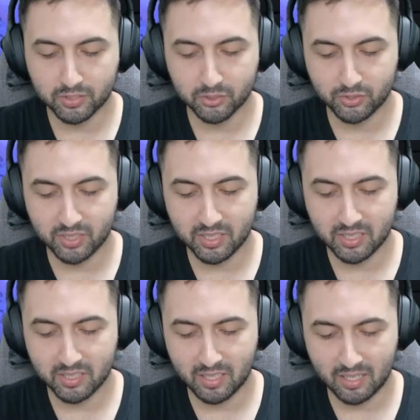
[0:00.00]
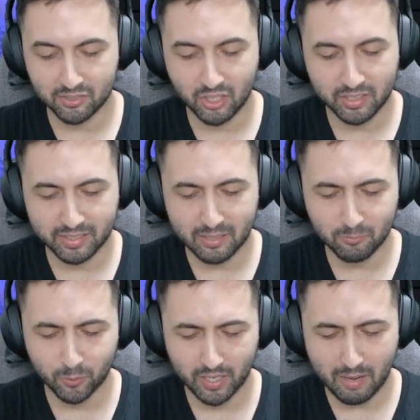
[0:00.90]
see a Sonic game
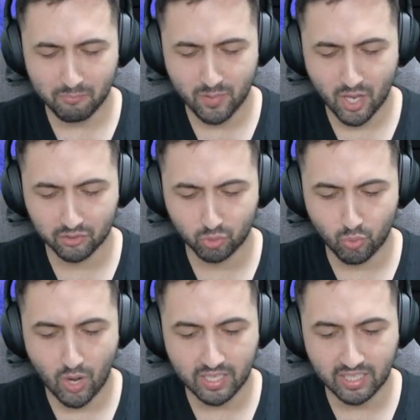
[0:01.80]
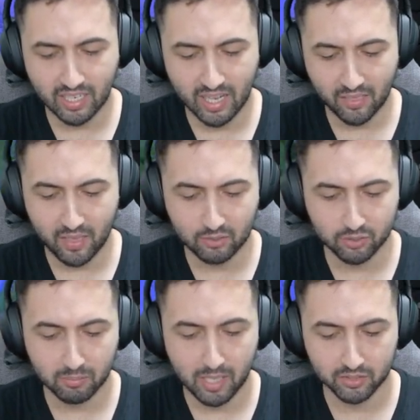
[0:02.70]
where I'm not running at
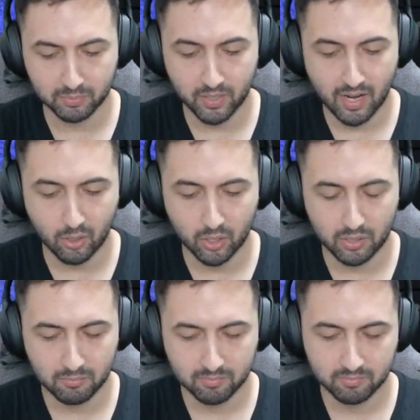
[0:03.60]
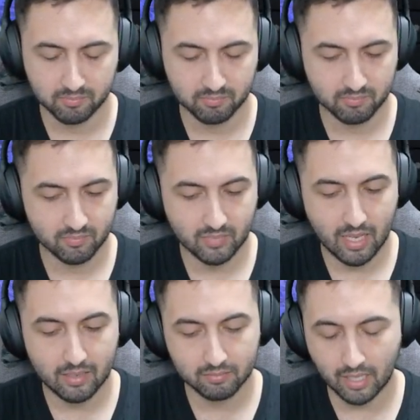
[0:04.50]
1000 miles per hour.
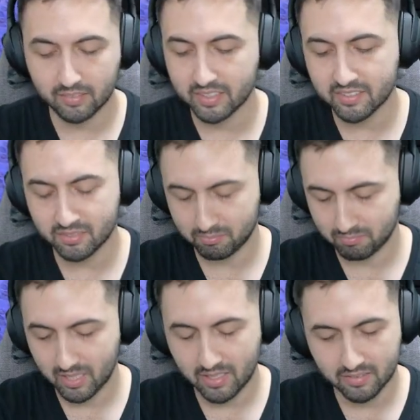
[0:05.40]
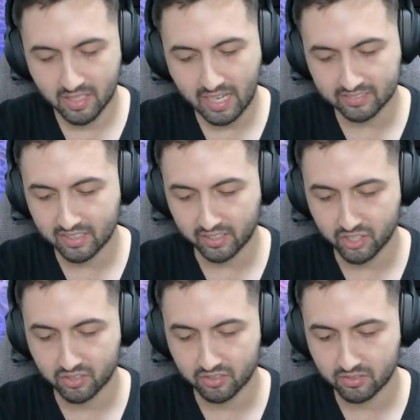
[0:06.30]
At least in the night
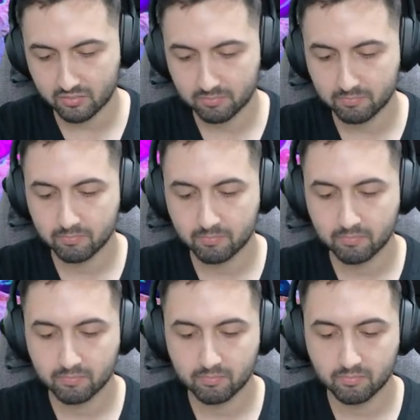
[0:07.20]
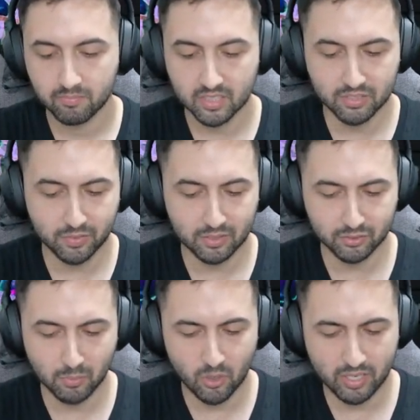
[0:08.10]
sections. This
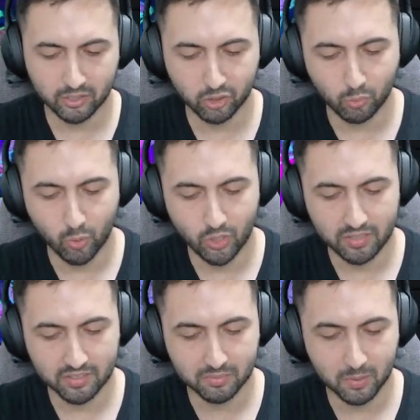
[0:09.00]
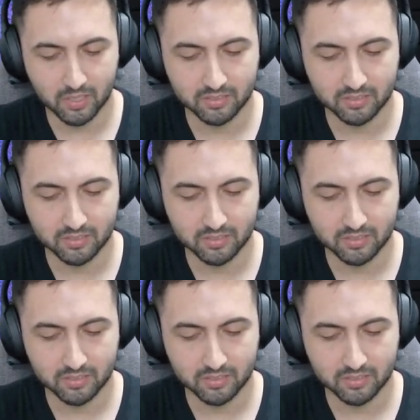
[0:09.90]
feels more like God of War in this part.